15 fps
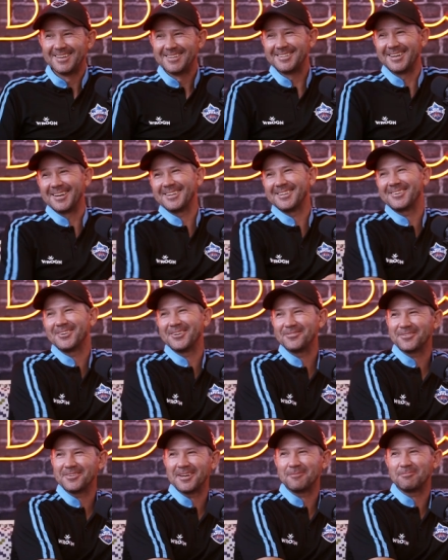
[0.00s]
taking the
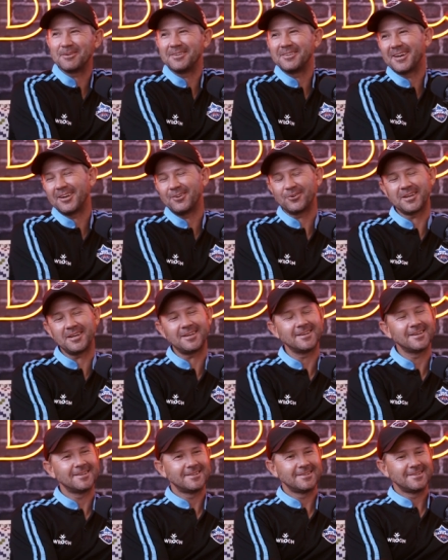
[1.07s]
credit for that. But no, look,
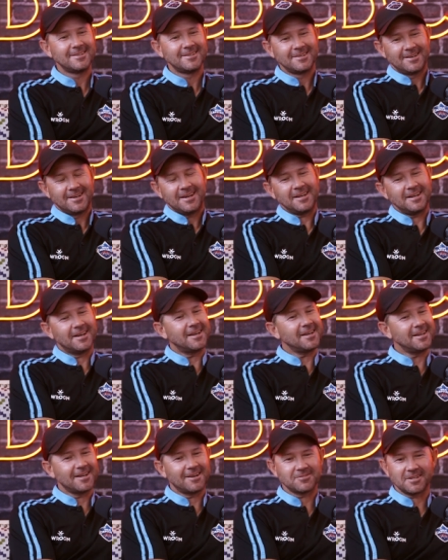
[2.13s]
he he lo
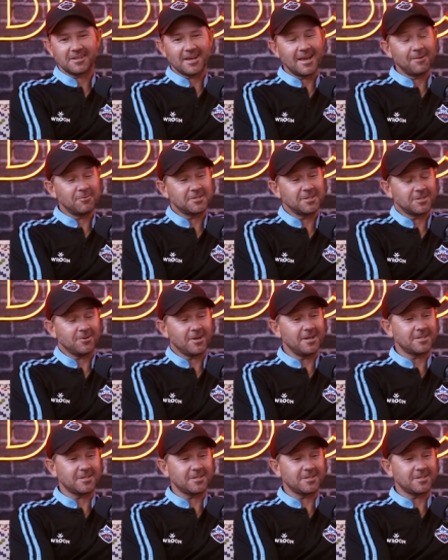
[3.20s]
he loves the game, which is great.